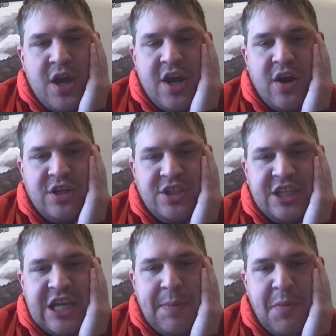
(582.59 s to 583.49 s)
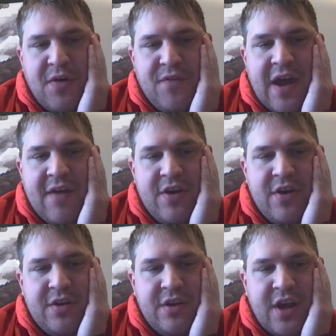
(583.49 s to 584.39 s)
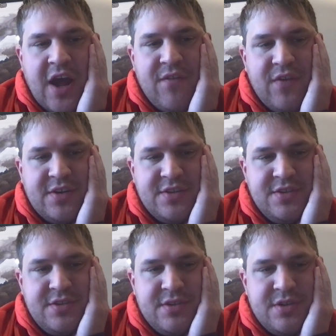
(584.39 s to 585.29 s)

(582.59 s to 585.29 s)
and are just a game over 500 in the conference.